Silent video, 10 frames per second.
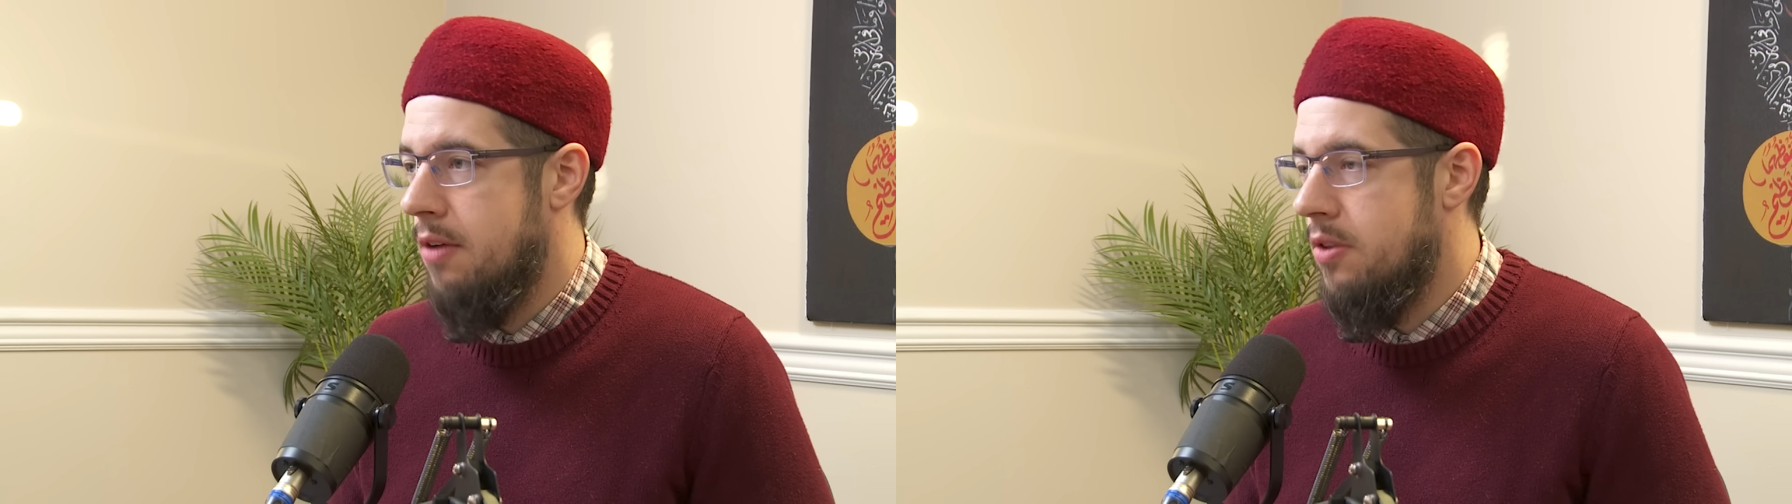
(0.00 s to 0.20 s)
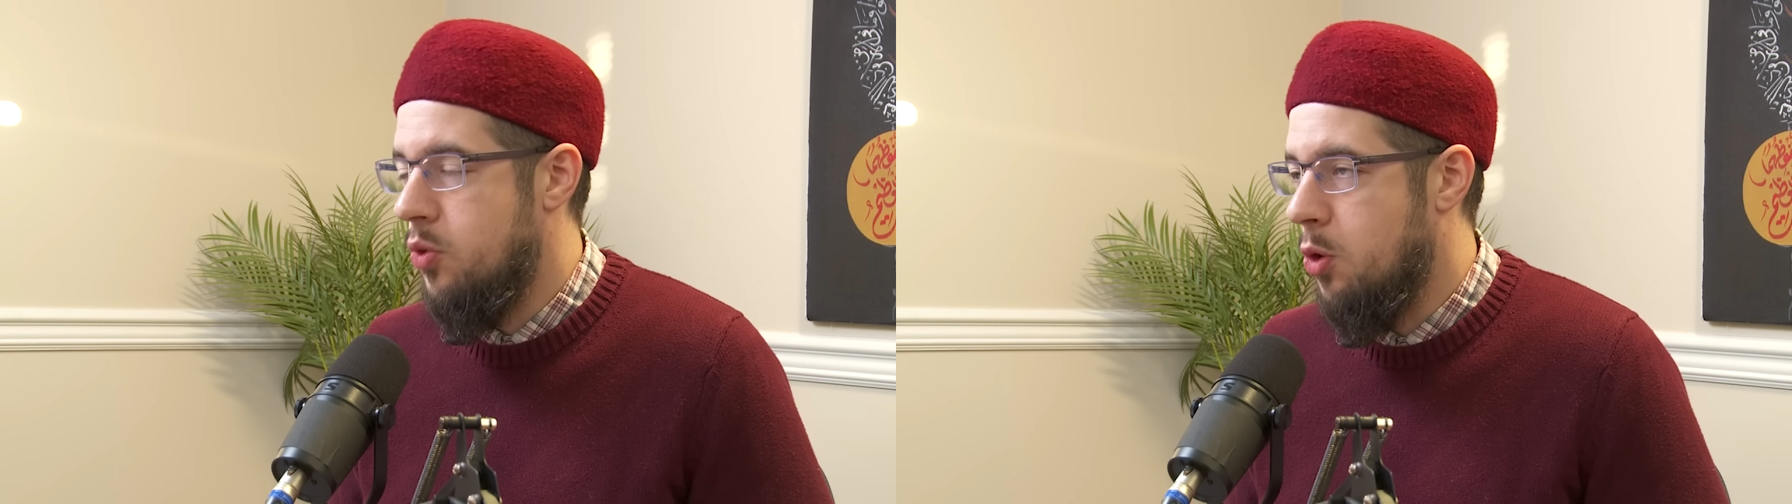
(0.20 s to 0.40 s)

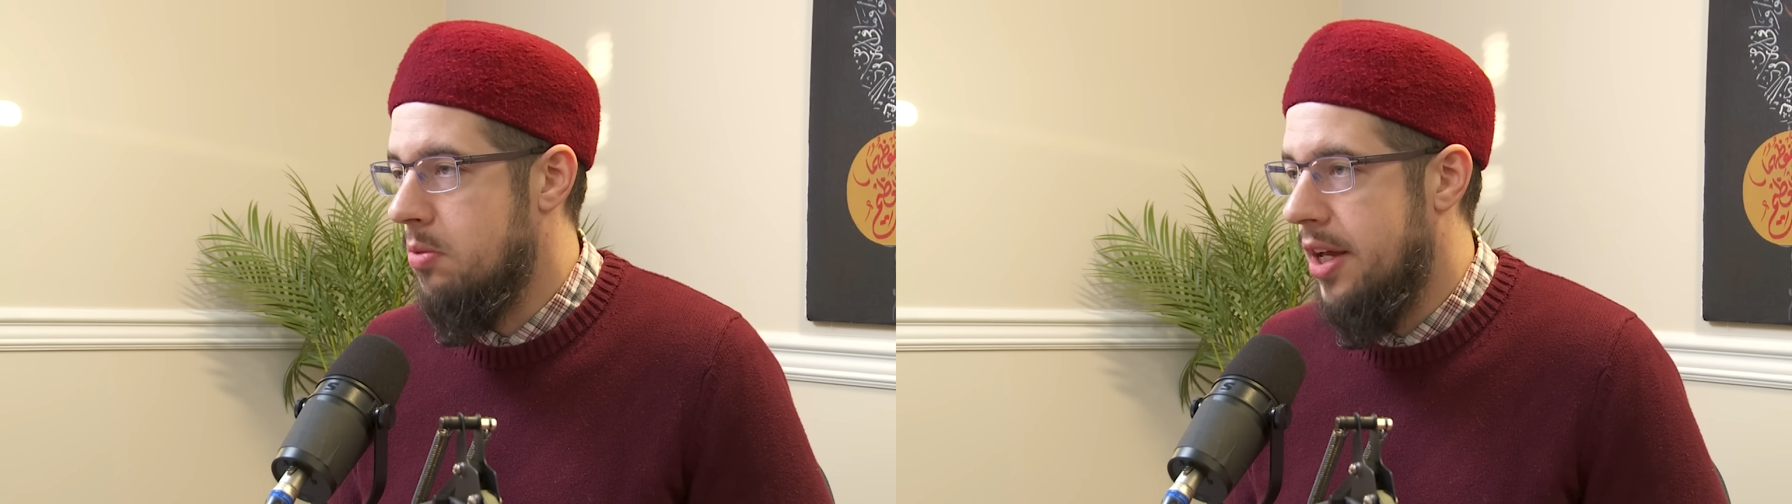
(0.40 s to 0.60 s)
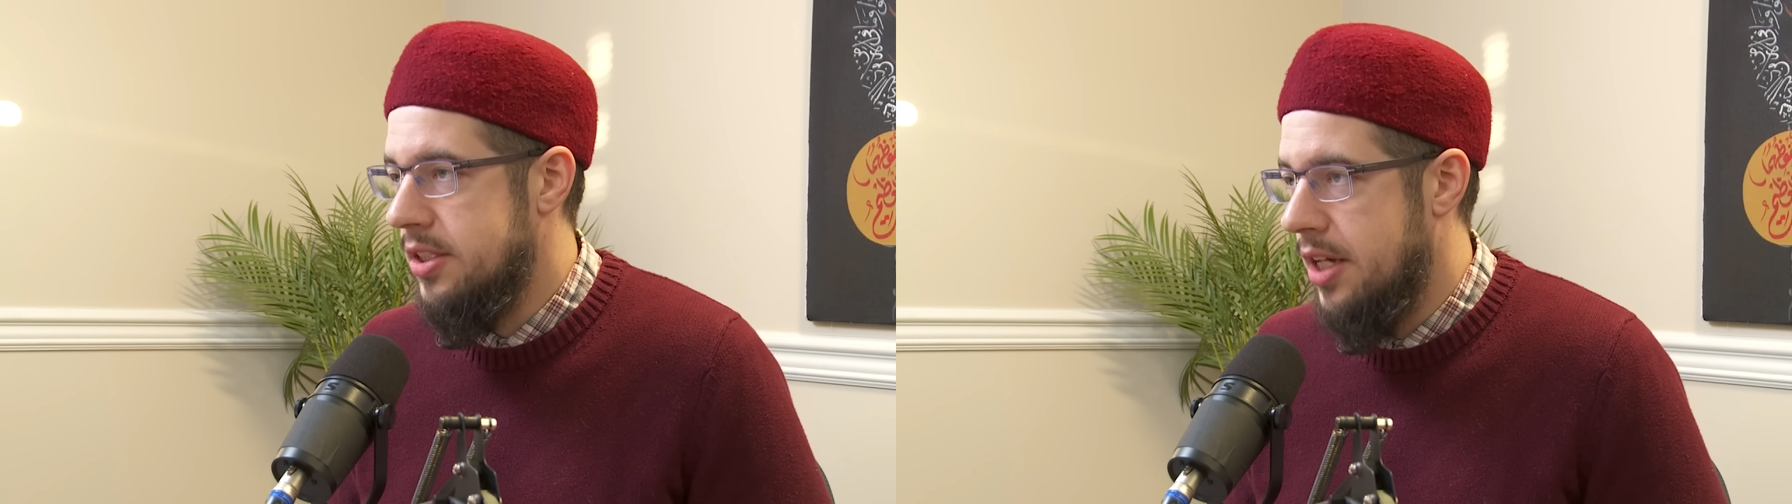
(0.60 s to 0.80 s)
of the
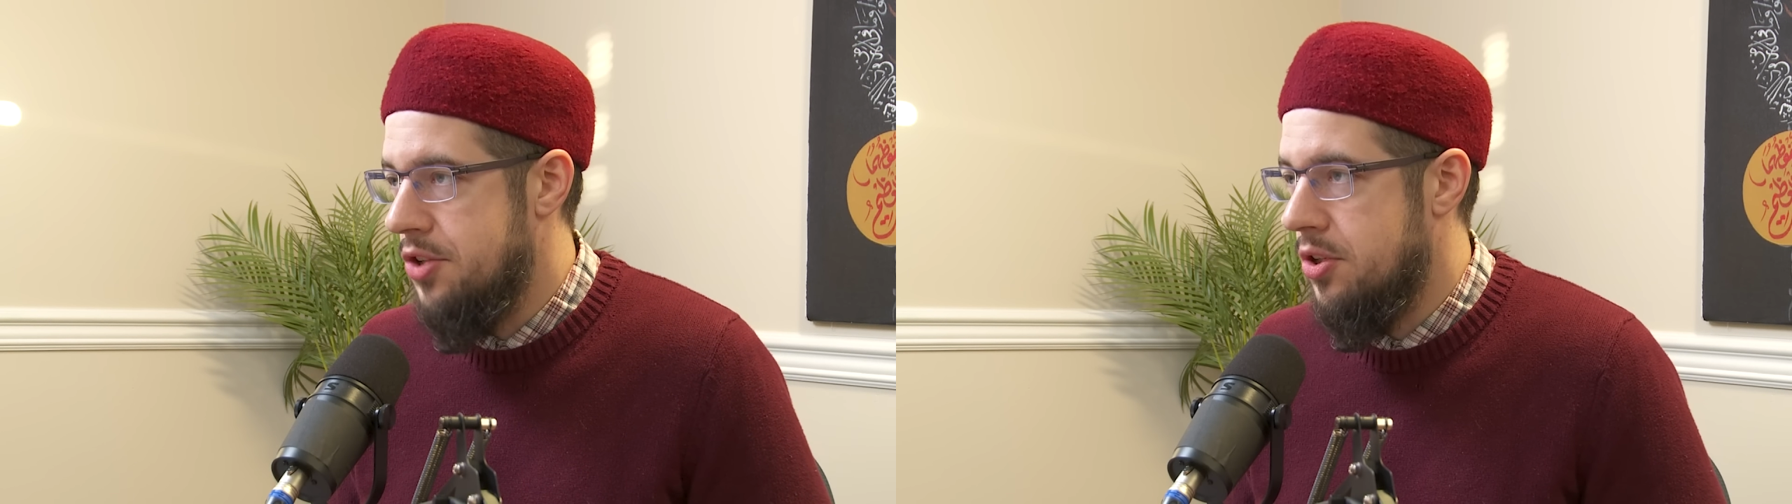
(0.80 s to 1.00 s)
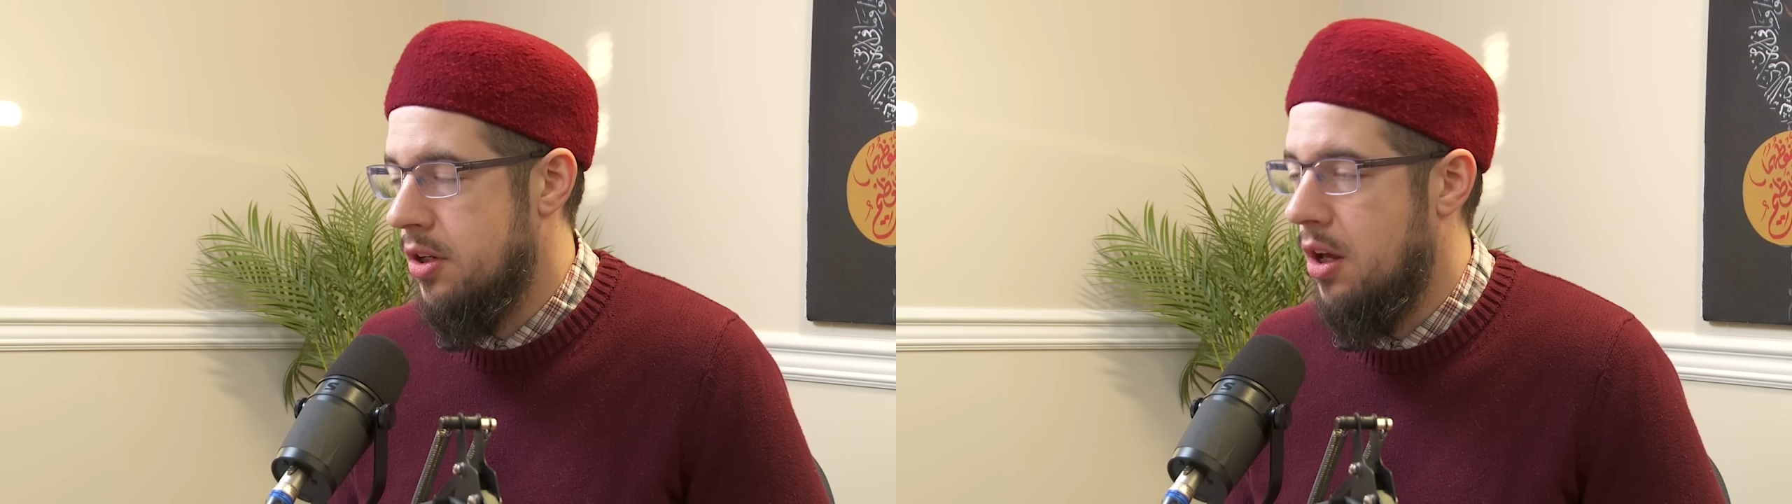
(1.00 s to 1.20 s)

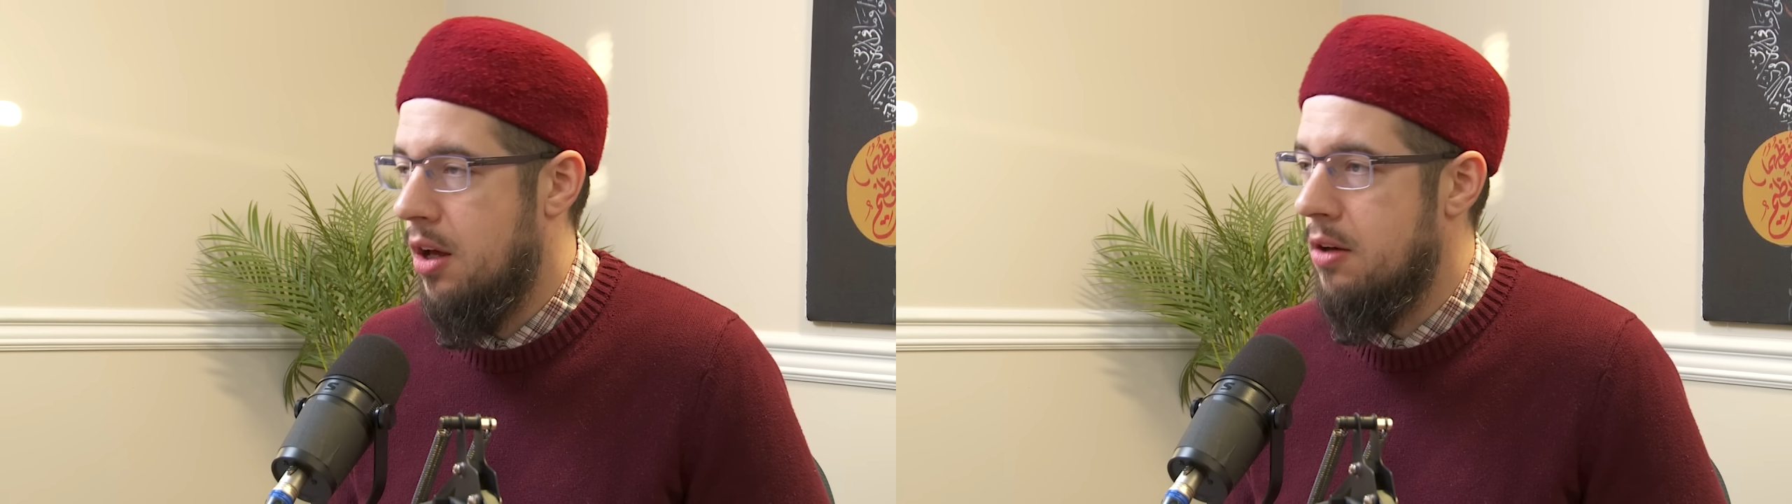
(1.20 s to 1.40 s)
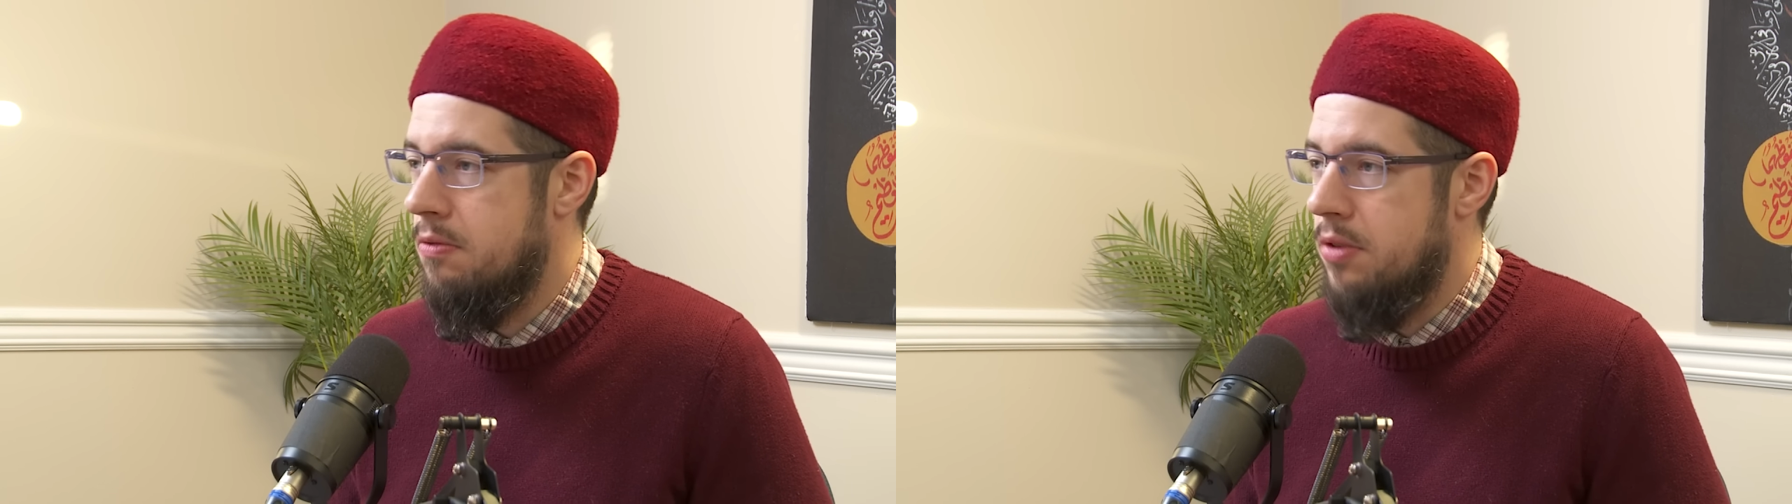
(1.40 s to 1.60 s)
normalization
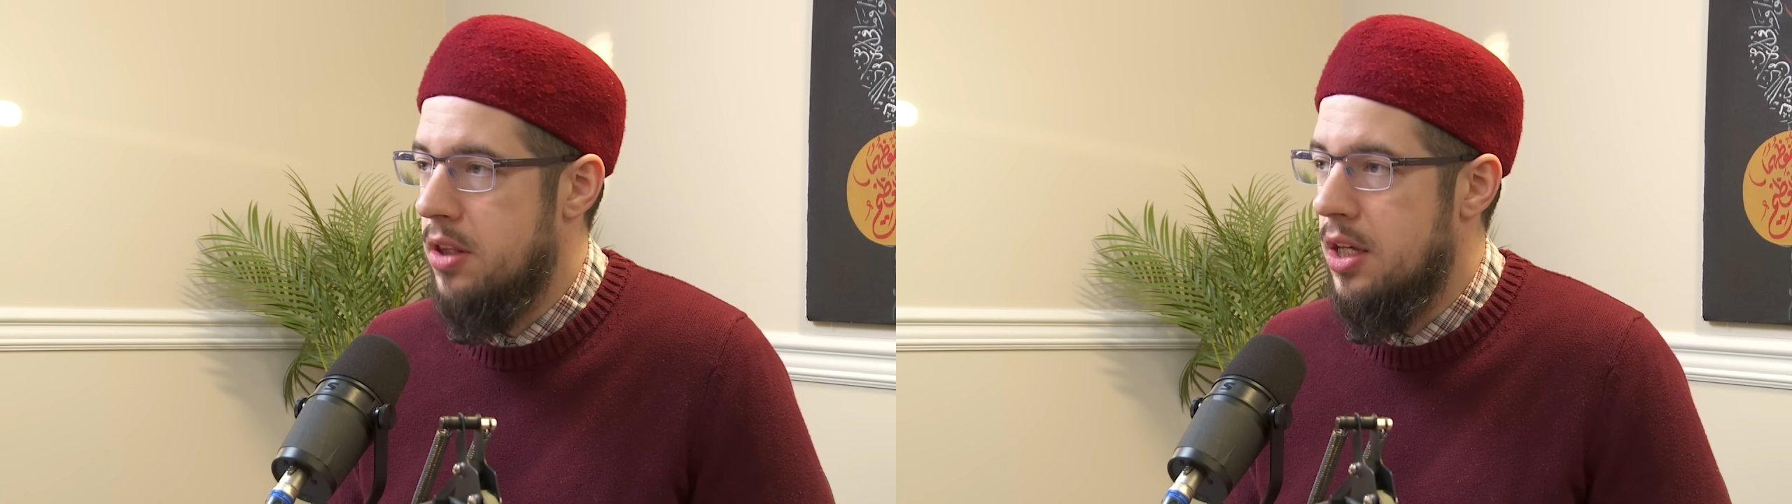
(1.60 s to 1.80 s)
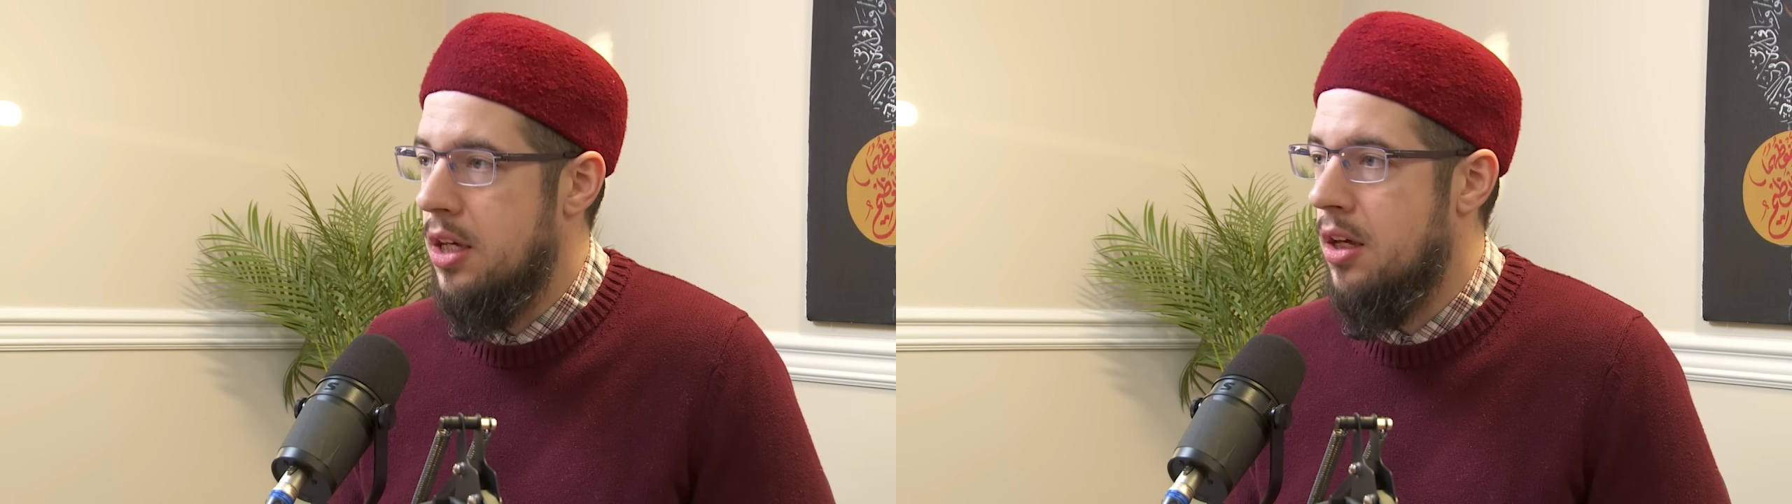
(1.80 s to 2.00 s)
of
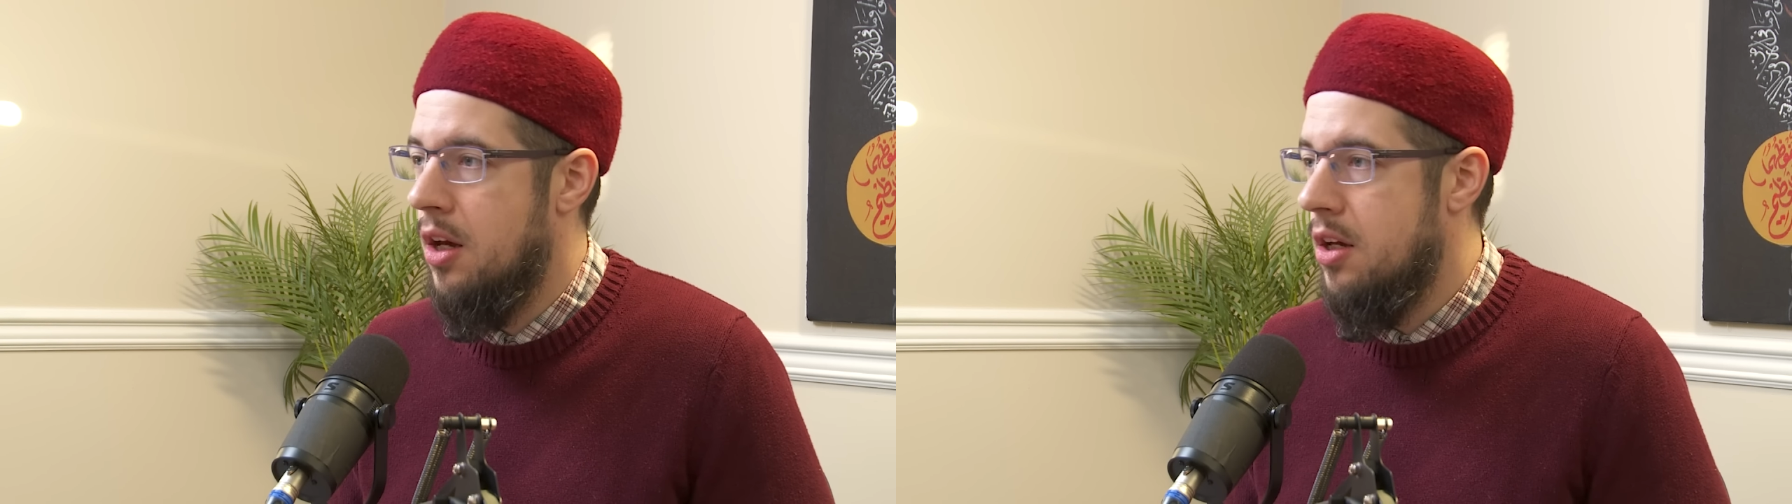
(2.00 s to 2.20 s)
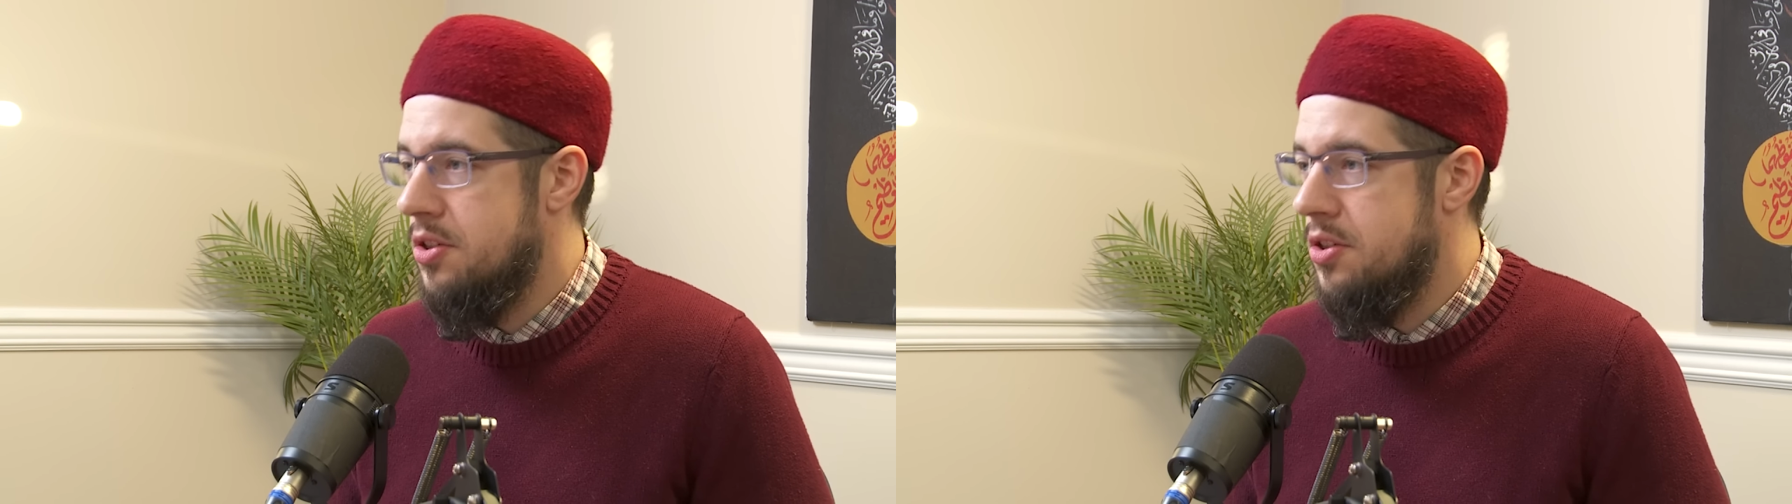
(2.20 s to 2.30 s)
the